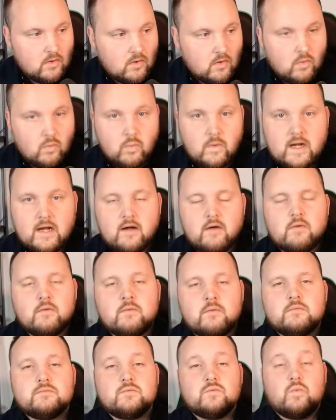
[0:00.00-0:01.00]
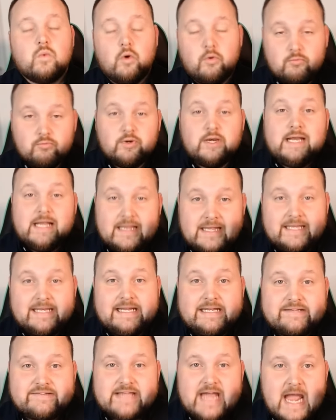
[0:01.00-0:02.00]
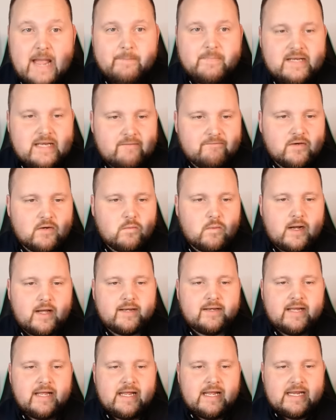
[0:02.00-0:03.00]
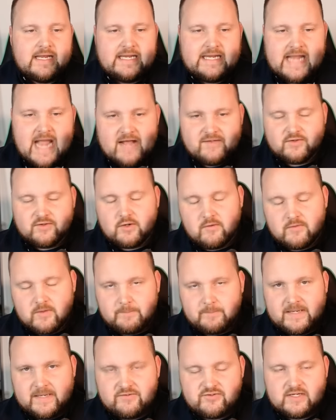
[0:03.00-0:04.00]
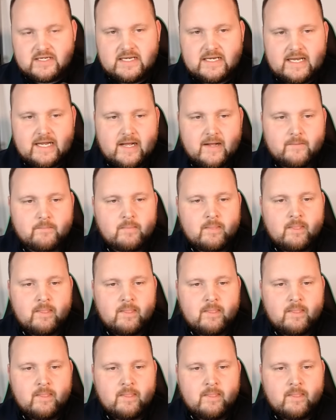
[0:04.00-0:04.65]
Well, what really needs to happen, everyone? He hasn't got the picture here.